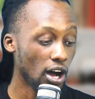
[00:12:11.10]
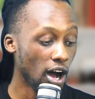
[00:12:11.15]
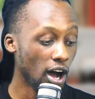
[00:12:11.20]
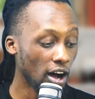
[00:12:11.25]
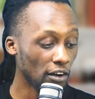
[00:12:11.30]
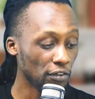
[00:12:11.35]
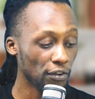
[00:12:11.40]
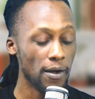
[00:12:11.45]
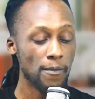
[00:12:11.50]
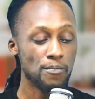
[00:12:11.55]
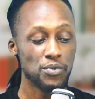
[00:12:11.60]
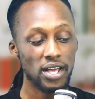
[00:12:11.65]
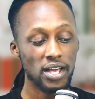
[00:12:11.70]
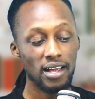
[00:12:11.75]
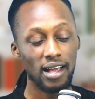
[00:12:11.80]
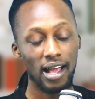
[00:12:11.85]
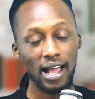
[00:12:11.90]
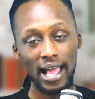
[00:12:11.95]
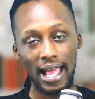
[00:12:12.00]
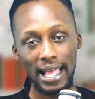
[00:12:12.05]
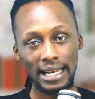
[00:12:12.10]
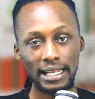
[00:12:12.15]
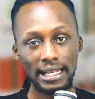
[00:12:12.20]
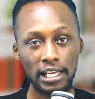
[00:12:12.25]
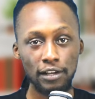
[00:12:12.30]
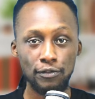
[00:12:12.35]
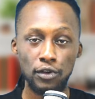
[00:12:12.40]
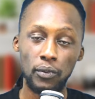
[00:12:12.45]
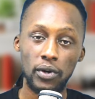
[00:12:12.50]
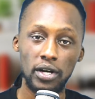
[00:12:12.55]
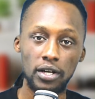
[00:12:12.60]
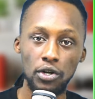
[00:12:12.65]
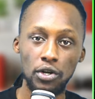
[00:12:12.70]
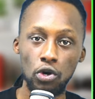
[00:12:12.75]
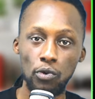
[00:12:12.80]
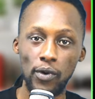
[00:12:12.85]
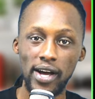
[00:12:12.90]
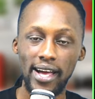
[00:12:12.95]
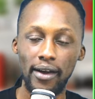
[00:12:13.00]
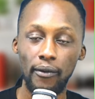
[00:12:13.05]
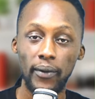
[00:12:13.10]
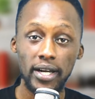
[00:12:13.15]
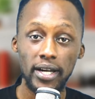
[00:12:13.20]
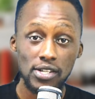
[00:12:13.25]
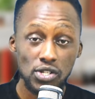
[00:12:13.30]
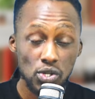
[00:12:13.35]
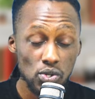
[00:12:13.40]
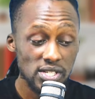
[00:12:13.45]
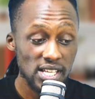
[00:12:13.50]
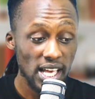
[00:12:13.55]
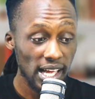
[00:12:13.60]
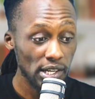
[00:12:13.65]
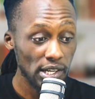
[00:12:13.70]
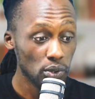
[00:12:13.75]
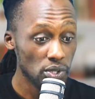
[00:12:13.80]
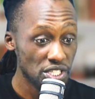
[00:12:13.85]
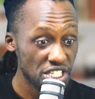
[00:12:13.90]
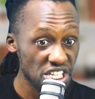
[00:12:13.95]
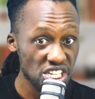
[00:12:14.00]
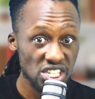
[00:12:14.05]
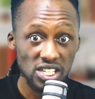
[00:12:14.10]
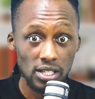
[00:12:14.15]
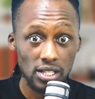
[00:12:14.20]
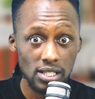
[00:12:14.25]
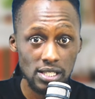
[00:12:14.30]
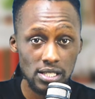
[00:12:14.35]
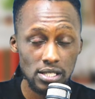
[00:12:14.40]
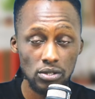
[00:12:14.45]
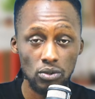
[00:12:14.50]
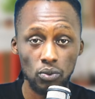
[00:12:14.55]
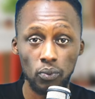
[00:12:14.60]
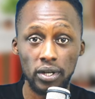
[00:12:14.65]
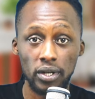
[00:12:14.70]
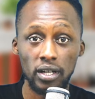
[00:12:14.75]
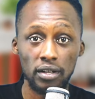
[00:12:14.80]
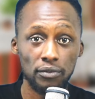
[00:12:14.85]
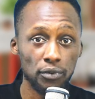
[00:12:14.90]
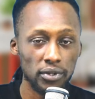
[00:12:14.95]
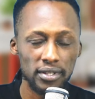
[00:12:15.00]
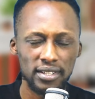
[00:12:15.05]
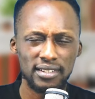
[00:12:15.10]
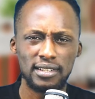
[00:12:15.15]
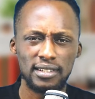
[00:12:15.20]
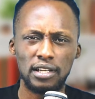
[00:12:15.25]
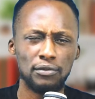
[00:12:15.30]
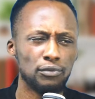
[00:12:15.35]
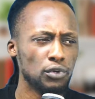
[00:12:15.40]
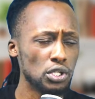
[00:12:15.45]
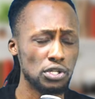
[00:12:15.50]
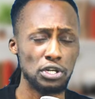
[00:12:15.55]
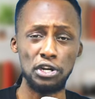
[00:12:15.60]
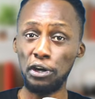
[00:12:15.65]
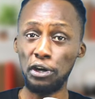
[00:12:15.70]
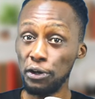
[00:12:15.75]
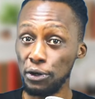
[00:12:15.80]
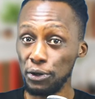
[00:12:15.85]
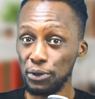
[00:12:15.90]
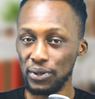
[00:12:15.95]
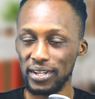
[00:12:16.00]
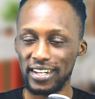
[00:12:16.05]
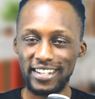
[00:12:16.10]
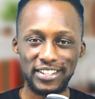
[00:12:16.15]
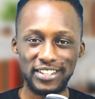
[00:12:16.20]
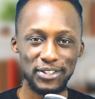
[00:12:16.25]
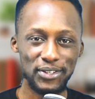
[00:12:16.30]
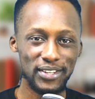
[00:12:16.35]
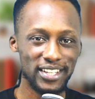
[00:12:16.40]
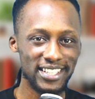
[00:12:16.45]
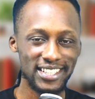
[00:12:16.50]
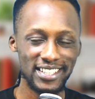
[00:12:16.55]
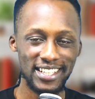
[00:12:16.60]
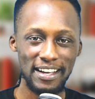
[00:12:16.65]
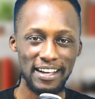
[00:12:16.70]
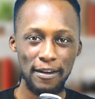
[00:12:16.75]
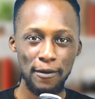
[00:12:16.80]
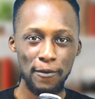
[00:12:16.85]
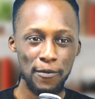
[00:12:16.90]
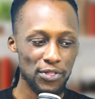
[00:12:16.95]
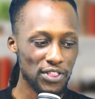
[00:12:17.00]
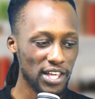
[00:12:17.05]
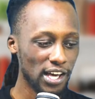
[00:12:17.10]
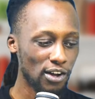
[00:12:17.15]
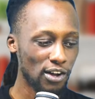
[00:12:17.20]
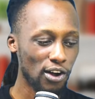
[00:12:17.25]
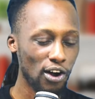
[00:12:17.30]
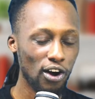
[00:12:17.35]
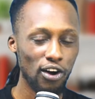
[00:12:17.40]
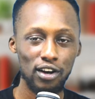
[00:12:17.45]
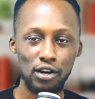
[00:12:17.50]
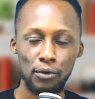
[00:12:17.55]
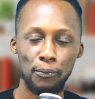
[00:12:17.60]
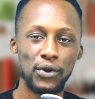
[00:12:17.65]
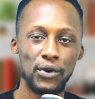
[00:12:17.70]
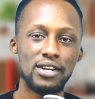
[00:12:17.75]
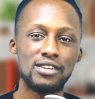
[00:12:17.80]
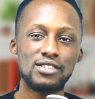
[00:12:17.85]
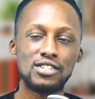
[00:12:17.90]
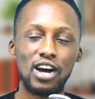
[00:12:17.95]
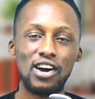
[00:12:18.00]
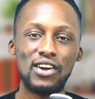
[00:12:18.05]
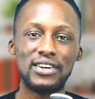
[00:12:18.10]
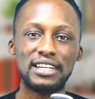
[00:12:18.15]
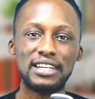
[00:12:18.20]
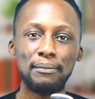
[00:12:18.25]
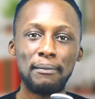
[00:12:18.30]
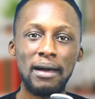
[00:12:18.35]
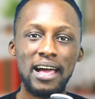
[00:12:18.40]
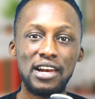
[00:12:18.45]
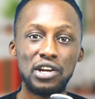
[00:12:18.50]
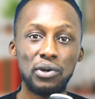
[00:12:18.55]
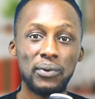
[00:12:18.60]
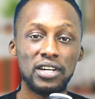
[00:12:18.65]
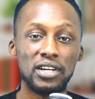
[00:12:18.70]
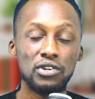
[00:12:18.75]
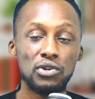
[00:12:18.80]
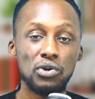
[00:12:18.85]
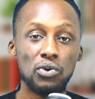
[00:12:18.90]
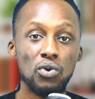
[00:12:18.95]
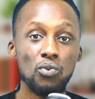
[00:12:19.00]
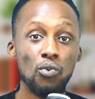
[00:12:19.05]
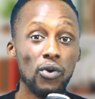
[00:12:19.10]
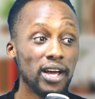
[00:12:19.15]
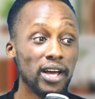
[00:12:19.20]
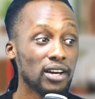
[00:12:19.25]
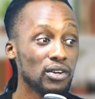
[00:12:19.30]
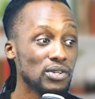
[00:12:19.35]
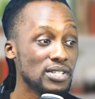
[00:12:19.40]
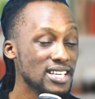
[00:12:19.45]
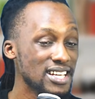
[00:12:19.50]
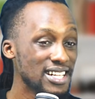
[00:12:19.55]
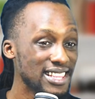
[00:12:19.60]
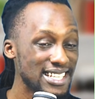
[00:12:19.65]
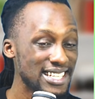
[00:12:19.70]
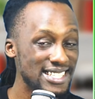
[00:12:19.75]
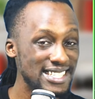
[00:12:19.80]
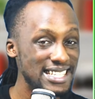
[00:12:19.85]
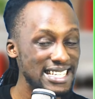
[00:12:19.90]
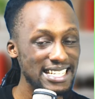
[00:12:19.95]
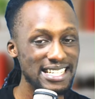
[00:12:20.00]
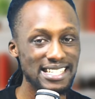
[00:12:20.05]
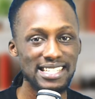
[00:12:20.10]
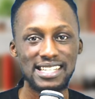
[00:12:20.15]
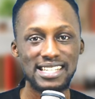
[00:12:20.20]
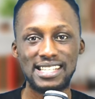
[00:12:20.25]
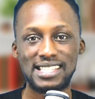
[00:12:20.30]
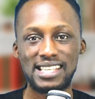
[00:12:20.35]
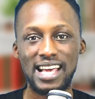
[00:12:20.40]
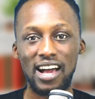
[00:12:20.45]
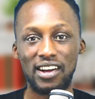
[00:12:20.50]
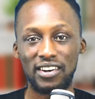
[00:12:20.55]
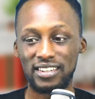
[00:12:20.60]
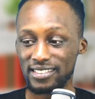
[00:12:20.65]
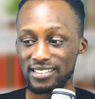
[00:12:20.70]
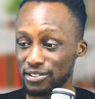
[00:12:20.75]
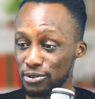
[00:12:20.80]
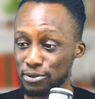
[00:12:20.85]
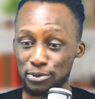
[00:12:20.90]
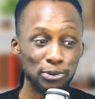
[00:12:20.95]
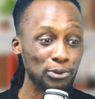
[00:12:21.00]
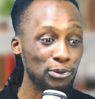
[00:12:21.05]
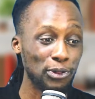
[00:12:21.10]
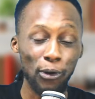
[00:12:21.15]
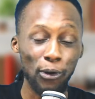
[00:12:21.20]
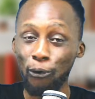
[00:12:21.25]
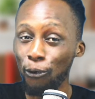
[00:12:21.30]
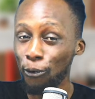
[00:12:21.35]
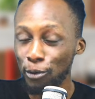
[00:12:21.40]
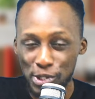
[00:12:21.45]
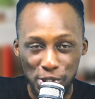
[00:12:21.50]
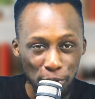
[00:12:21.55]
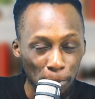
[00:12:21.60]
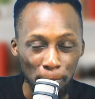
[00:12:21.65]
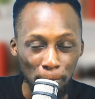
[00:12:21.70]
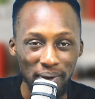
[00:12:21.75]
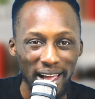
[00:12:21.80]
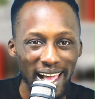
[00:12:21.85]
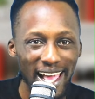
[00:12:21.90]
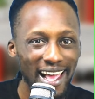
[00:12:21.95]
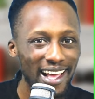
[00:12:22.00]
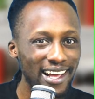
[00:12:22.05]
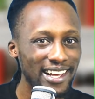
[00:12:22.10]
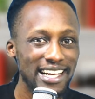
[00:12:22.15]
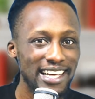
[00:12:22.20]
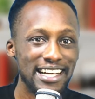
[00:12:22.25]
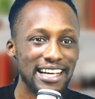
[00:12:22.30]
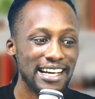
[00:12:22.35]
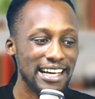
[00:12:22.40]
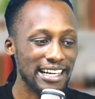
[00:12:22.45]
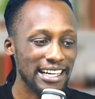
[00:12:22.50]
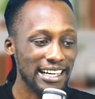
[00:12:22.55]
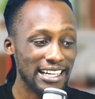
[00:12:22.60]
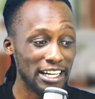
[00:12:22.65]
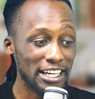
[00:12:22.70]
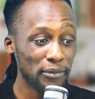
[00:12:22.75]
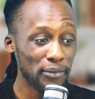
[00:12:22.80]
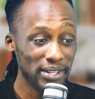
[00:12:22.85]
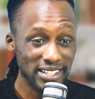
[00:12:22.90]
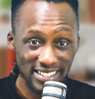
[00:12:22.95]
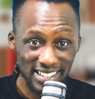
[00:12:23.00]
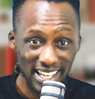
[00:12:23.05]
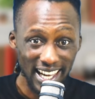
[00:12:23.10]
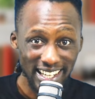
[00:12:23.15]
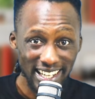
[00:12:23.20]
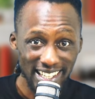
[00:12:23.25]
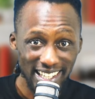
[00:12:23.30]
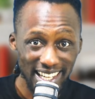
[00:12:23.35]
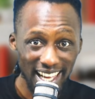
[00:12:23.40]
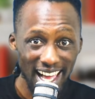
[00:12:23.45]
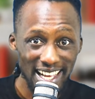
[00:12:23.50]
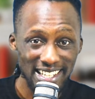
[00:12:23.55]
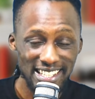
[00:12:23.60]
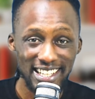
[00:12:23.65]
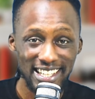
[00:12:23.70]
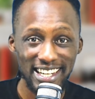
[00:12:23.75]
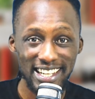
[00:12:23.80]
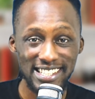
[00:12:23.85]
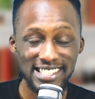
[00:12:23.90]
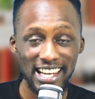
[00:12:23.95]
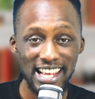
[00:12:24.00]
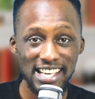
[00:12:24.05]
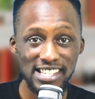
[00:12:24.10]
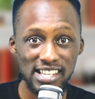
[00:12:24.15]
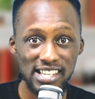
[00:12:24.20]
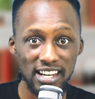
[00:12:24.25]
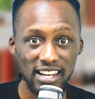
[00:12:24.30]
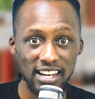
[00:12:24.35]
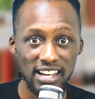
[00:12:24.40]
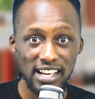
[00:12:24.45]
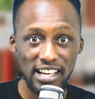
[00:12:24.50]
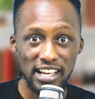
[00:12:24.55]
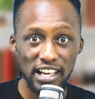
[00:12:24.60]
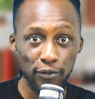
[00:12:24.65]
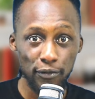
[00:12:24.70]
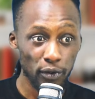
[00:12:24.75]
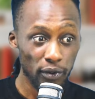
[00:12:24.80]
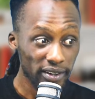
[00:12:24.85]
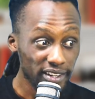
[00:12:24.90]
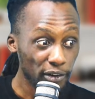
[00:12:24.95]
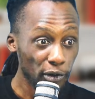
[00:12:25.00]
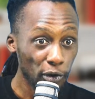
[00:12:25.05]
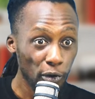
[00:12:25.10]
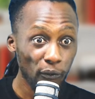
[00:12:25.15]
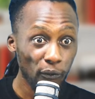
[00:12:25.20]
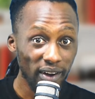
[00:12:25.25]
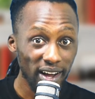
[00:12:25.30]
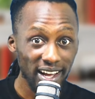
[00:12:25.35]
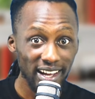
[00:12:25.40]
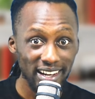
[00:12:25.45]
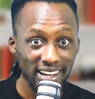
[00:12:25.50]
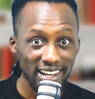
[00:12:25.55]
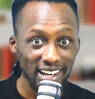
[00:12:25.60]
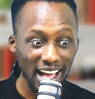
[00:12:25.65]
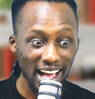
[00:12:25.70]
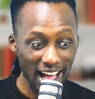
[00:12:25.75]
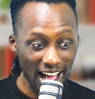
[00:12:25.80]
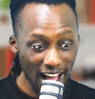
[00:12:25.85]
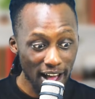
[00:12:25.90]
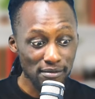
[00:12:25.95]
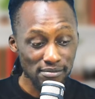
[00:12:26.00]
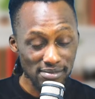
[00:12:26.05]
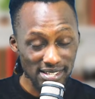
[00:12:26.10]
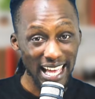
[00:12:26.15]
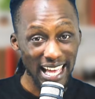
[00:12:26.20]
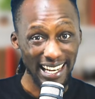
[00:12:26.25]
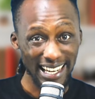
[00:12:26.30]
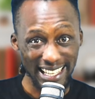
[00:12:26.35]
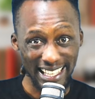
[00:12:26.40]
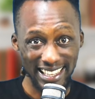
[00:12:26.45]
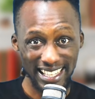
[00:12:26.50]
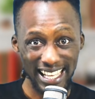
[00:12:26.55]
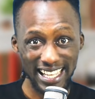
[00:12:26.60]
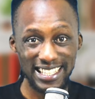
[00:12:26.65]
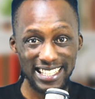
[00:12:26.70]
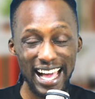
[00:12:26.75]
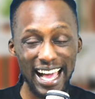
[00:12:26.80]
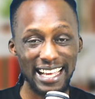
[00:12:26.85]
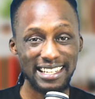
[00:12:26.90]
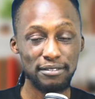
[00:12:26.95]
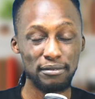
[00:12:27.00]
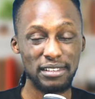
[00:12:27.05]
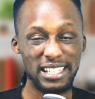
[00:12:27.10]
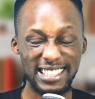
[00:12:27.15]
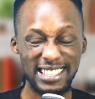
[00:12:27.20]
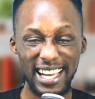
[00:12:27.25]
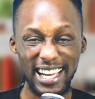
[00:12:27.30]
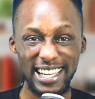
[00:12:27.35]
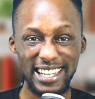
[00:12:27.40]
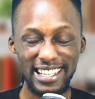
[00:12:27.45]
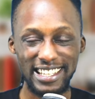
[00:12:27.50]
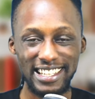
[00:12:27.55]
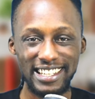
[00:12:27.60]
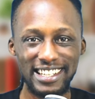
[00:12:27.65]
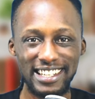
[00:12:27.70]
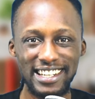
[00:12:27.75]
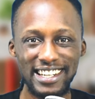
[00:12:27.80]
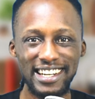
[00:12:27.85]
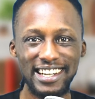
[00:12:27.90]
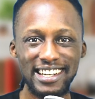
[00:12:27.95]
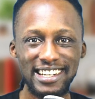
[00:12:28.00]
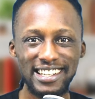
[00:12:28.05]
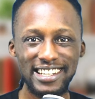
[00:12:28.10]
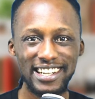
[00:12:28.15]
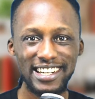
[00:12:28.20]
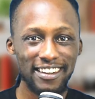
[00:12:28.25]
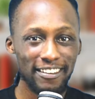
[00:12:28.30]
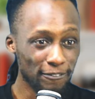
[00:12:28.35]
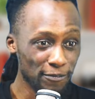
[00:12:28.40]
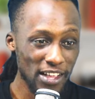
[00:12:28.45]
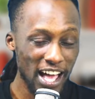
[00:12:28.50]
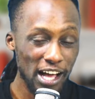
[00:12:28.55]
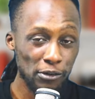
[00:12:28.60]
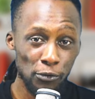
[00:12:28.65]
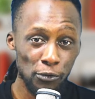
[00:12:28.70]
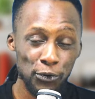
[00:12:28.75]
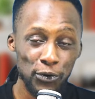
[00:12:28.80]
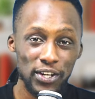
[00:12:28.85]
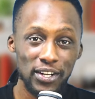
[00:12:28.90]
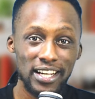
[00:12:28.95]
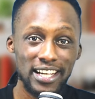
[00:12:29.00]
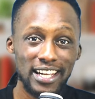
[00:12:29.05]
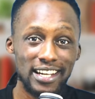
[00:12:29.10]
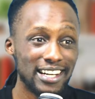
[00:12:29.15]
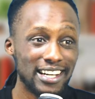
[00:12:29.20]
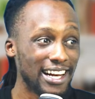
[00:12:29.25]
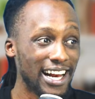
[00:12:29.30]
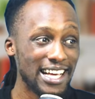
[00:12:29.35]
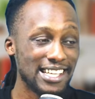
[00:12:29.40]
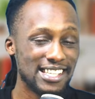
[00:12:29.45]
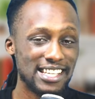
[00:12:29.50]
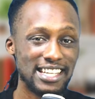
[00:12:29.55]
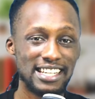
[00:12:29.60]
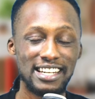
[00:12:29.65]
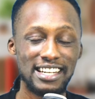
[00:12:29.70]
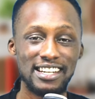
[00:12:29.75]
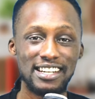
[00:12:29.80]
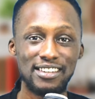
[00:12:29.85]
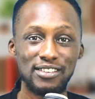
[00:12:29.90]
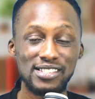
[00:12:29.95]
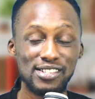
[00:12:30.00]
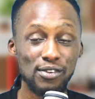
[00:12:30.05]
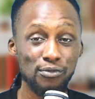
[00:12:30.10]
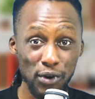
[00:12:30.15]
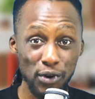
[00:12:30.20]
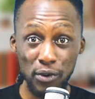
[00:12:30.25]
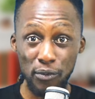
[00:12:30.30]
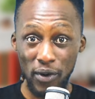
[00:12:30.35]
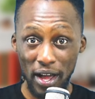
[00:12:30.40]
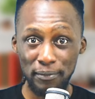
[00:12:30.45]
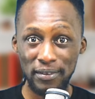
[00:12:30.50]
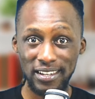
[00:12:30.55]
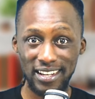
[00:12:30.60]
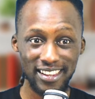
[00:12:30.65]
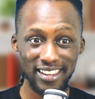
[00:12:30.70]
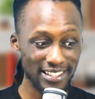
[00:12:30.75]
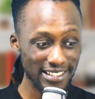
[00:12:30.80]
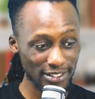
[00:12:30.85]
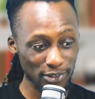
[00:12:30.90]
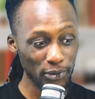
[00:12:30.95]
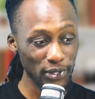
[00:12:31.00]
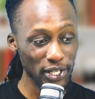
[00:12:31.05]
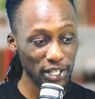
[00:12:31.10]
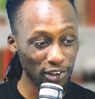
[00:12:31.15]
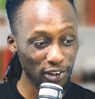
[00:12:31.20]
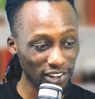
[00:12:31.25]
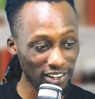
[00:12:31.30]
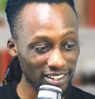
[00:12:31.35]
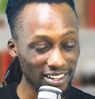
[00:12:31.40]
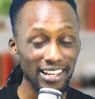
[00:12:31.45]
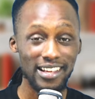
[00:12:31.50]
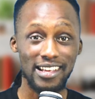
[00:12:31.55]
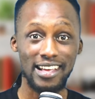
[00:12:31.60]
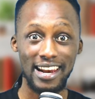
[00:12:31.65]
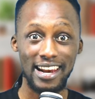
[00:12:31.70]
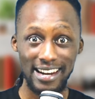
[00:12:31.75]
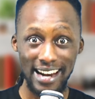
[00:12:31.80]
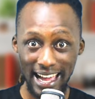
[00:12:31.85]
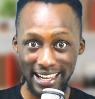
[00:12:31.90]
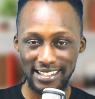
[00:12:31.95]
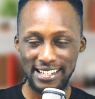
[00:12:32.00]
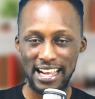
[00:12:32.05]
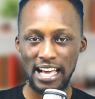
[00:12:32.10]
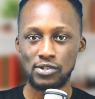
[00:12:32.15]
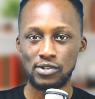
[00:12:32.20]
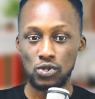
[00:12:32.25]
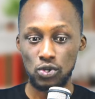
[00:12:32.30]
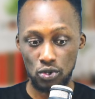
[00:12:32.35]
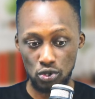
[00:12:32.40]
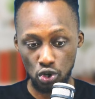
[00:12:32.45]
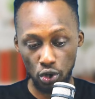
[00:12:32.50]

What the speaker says: off. And if you want to know where to sell your t-shirts, if you're new into this thing called print on demand, you want to know where to sell this t-shirts, how to do the whole shebang. We're designing a hat in the next lesson. If you want to know where I'm selling that hat I'm designing, have a free lesson. It's a free webinar that's going on right now. So